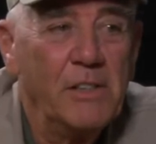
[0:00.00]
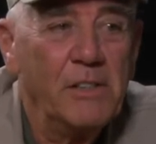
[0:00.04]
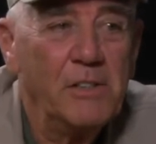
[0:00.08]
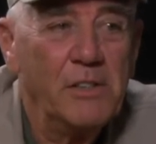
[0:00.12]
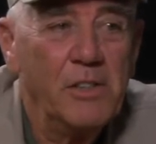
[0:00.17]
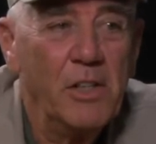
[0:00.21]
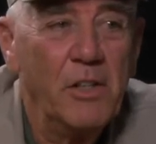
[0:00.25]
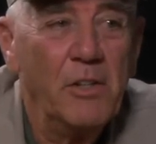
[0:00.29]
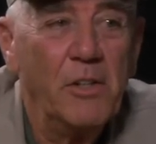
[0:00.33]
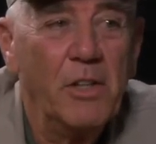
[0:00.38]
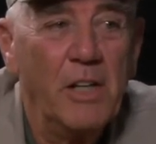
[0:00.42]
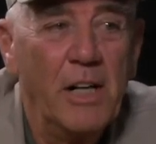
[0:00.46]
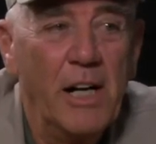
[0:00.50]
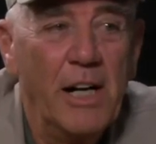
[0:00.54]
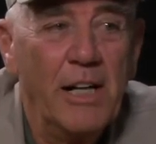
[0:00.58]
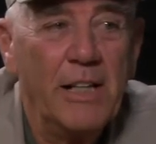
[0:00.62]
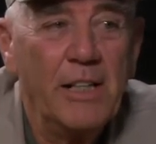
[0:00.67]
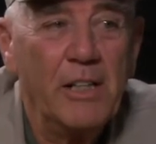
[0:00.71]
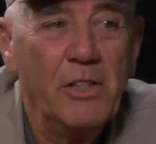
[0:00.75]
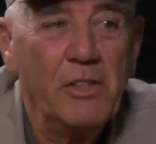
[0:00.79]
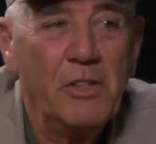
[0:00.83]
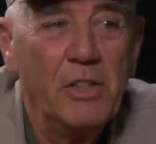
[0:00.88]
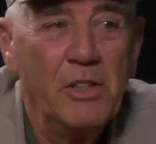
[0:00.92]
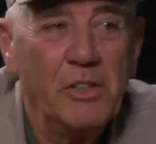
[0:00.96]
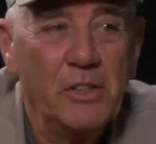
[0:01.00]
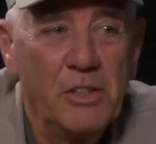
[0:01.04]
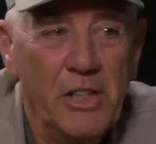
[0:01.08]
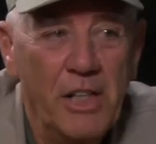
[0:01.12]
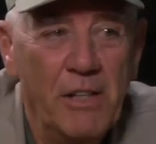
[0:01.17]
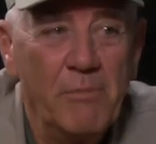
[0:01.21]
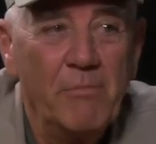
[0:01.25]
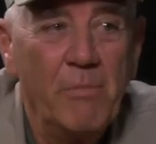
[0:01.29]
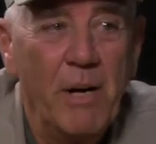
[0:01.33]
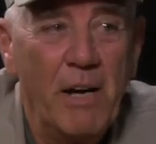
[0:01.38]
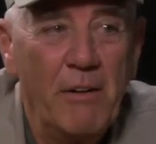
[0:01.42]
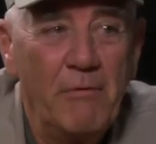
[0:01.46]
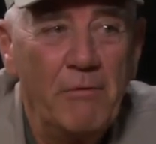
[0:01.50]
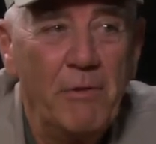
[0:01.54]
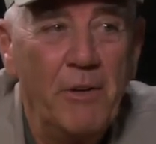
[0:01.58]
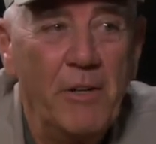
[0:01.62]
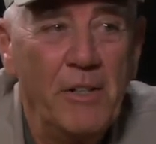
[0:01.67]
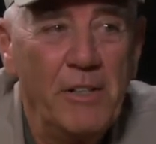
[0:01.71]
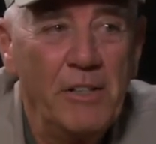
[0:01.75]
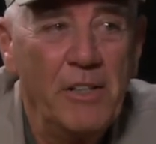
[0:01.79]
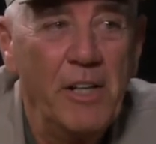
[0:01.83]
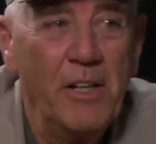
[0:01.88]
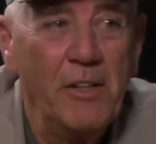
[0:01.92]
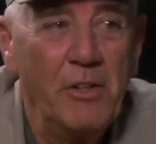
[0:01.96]
so that I could just get my
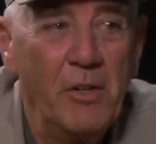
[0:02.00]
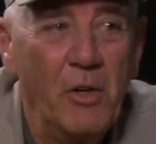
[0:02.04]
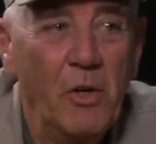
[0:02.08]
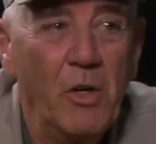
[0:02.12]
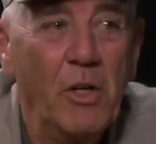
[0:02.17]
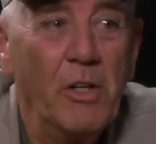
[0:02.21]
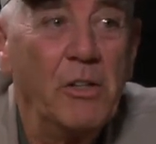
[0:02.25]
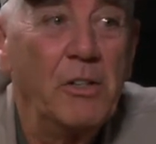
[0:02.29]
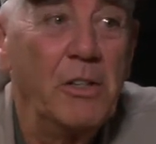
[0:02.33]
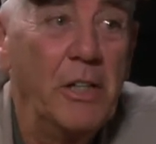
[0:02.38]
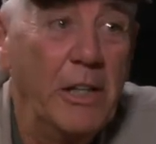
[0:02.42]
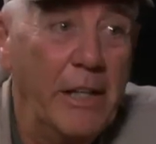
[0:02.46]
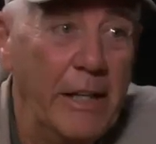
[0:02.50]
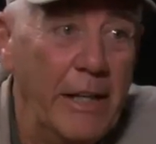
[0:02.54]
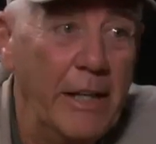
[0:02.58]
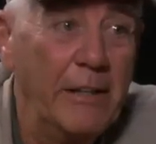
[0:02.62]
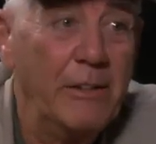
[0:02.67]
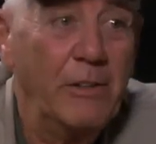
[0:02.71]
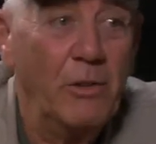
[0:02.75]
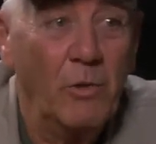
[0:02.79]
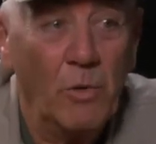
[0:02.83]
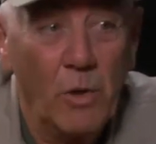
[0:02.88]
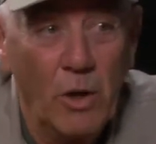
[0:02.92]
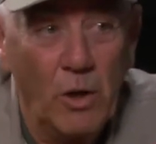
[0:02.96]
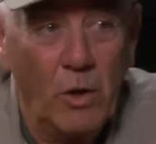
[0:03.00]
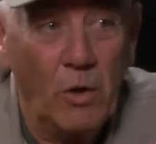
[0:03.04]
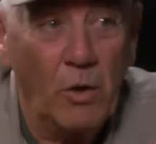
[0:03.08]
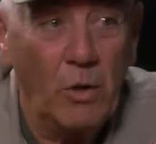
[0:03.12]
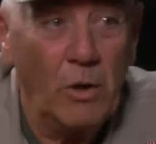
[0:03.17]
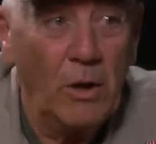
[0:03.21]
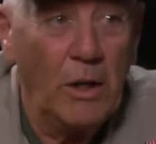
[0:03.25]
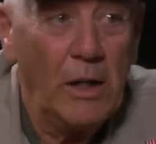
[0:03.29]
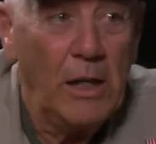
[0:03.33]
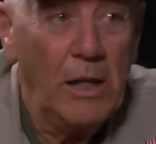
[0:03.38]
foot in the door to get the role.